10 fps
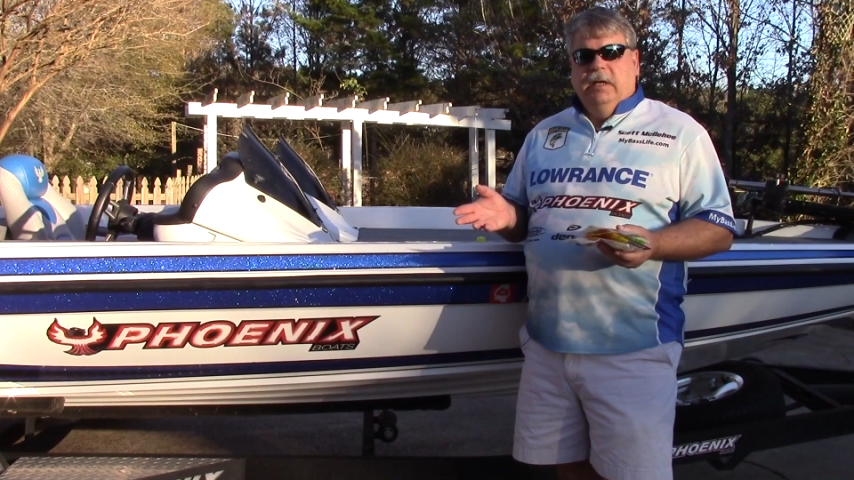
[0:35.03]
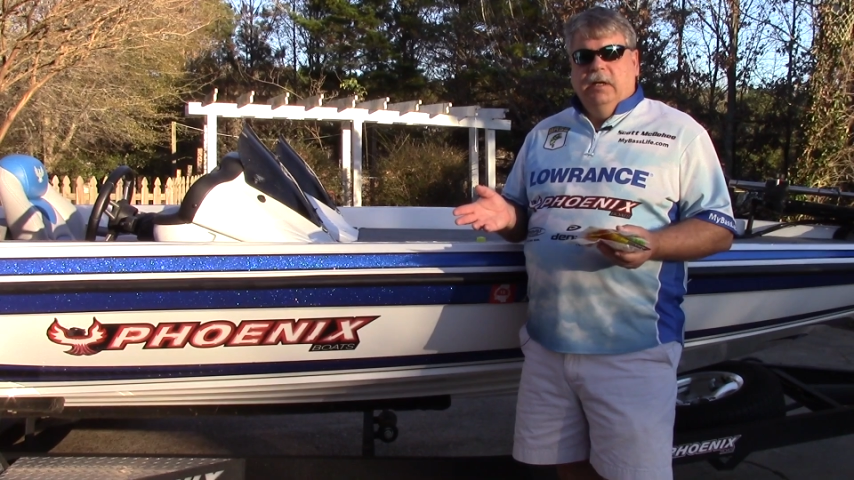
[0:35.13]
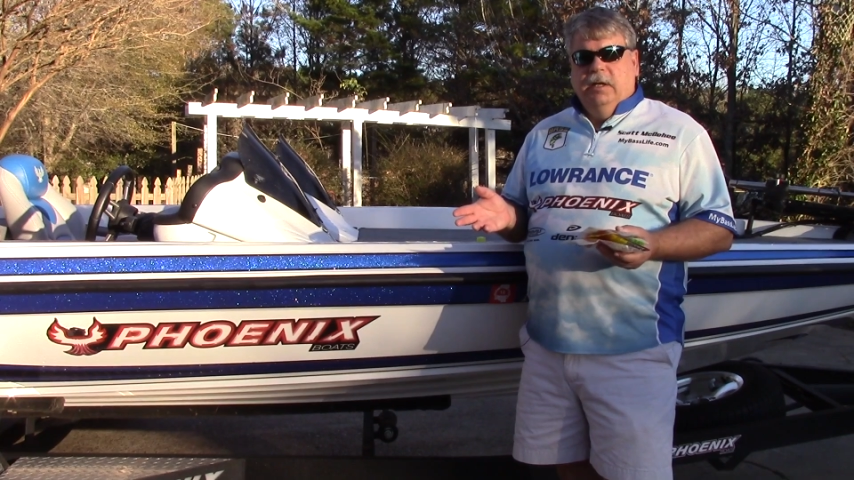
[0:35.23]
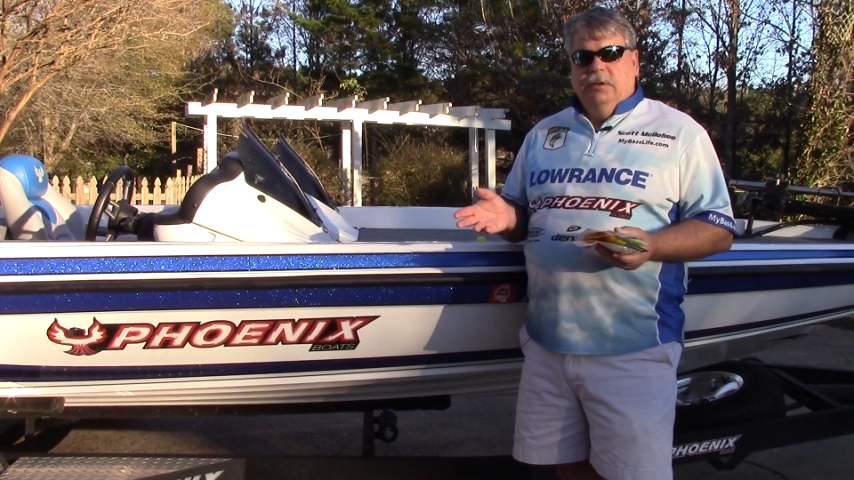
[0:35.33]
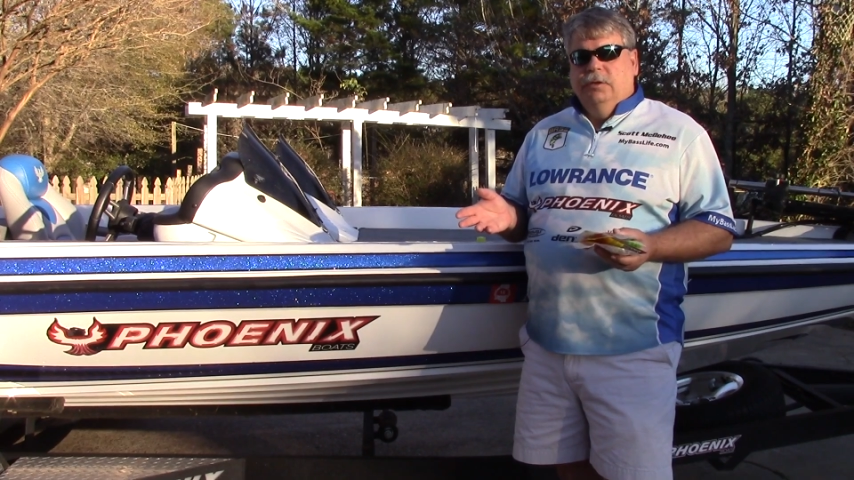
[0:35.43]

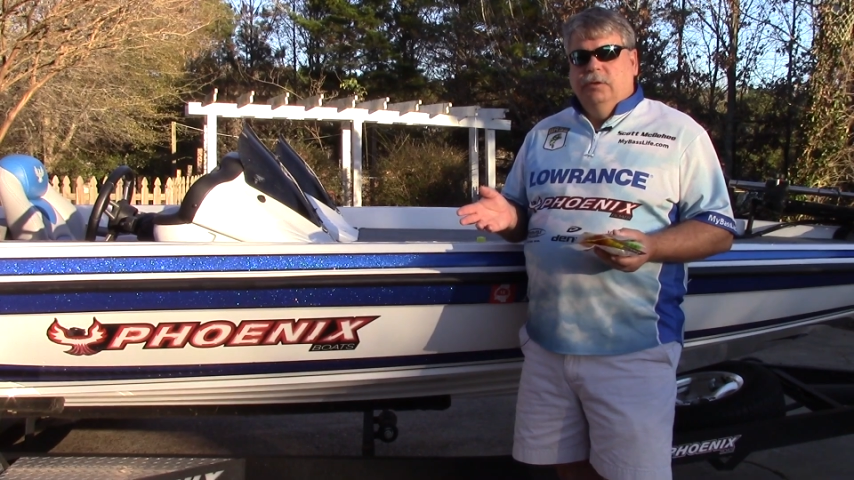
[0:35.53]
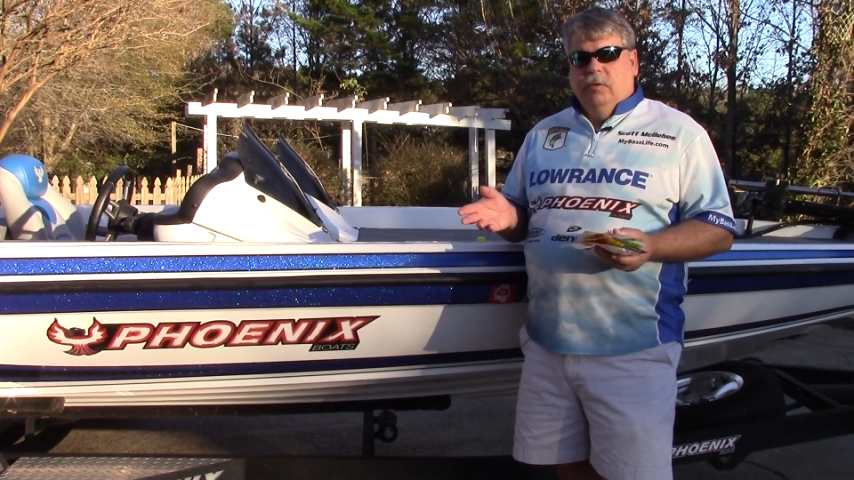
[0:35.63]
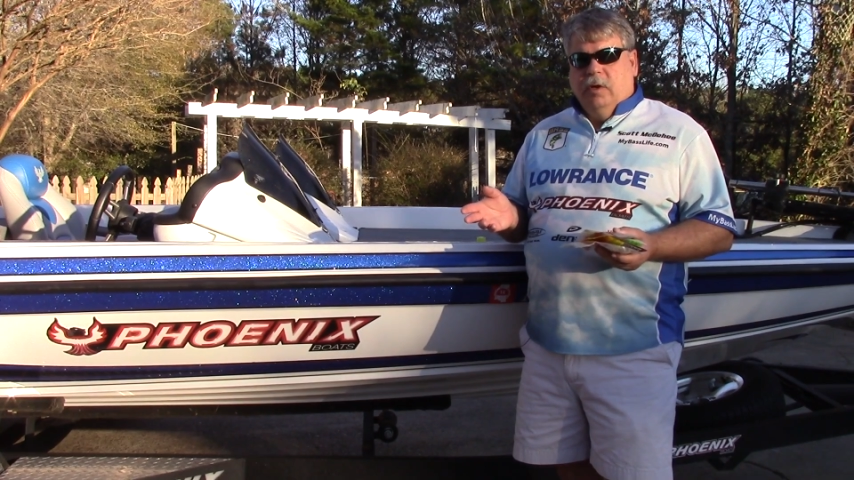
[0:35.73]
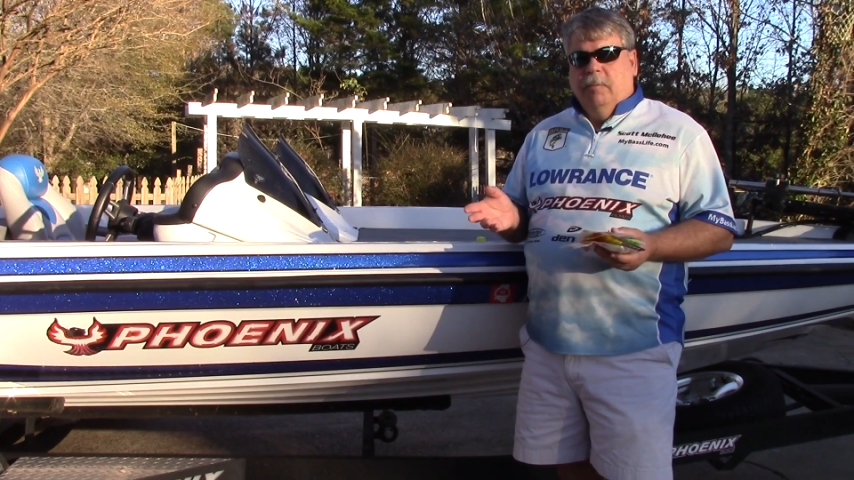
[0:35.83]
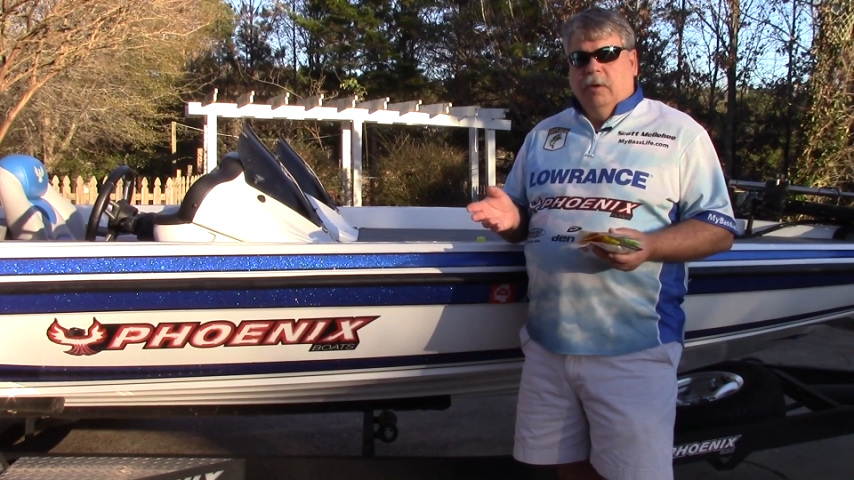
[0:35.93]
conditions
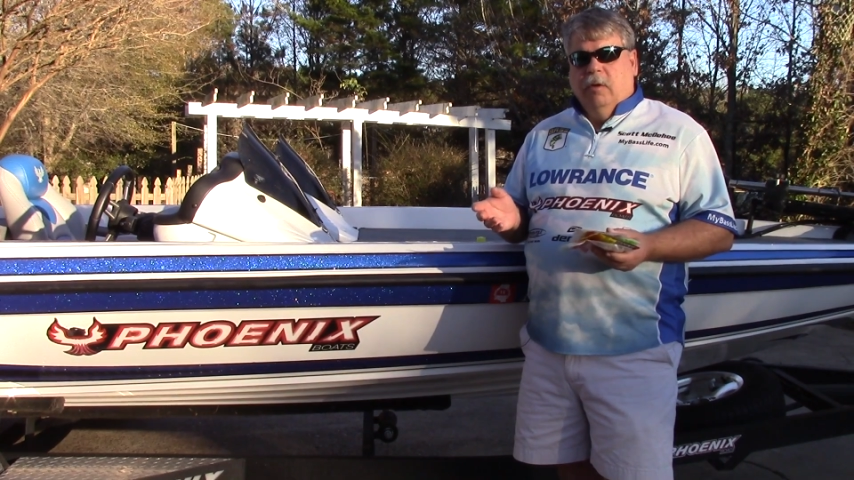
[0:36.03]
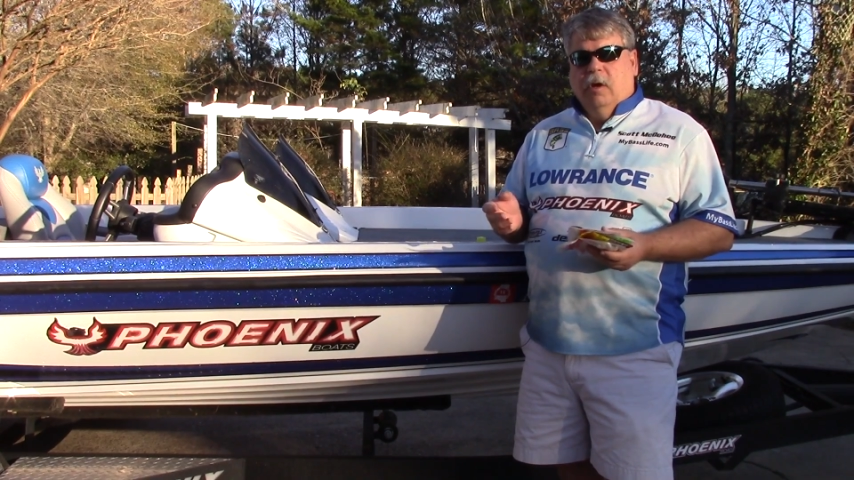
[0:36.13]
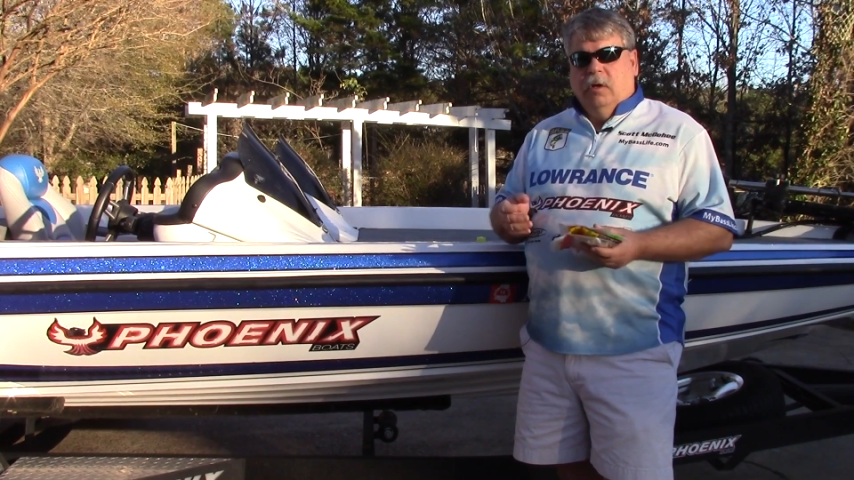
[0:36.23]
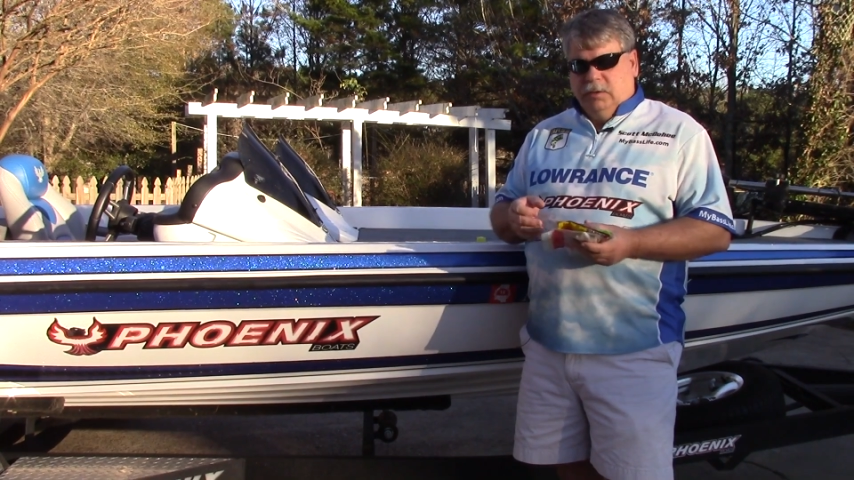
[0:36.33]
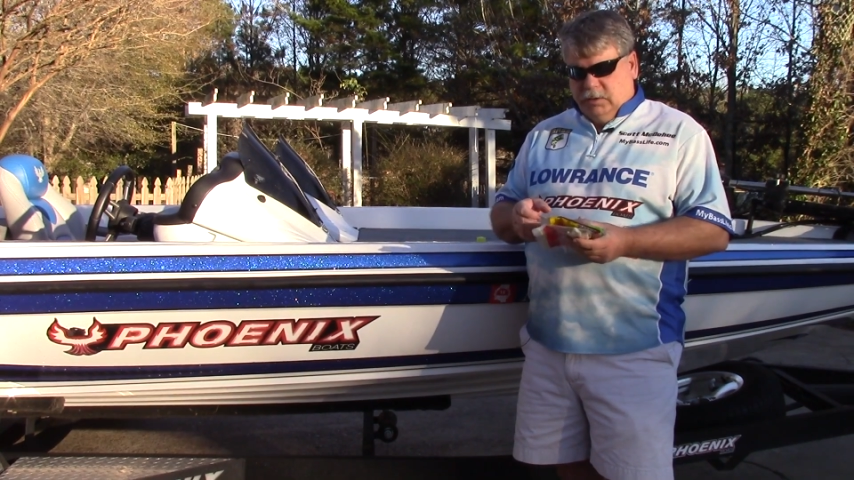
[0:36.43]
you'll come
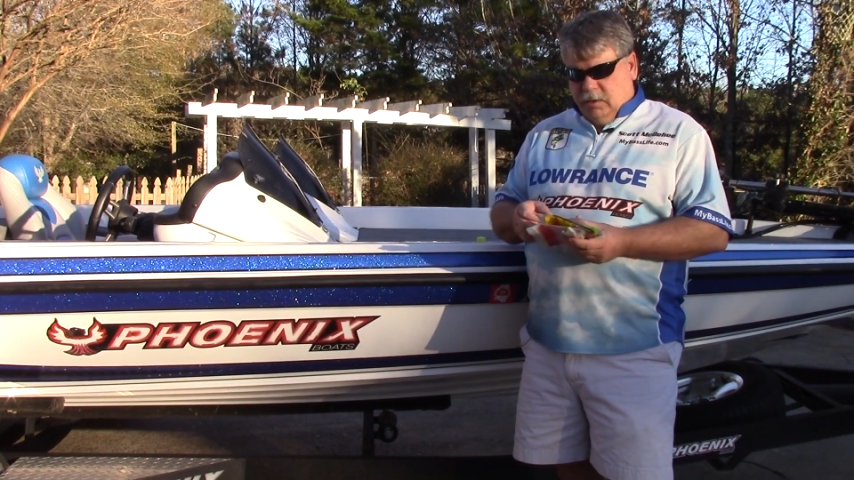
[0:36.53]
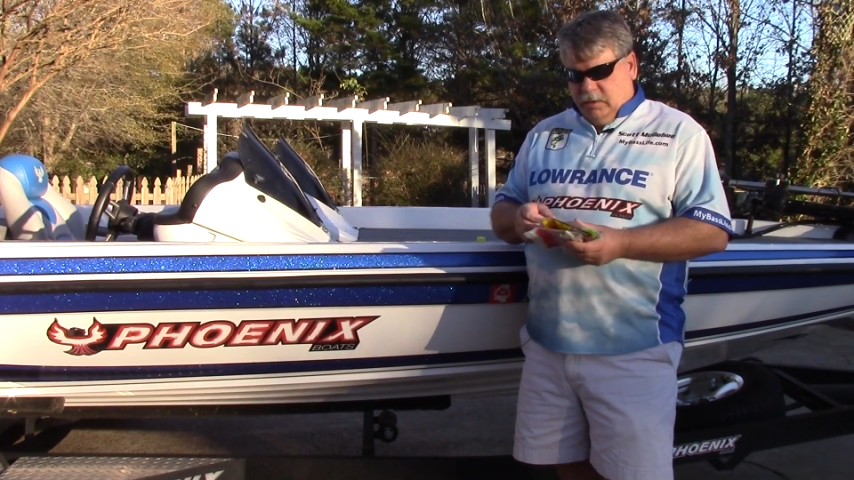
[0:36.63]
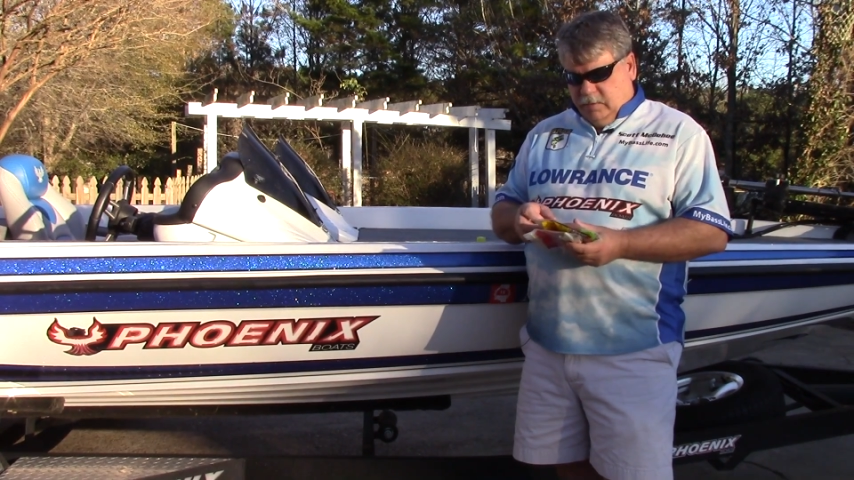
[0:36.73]
across.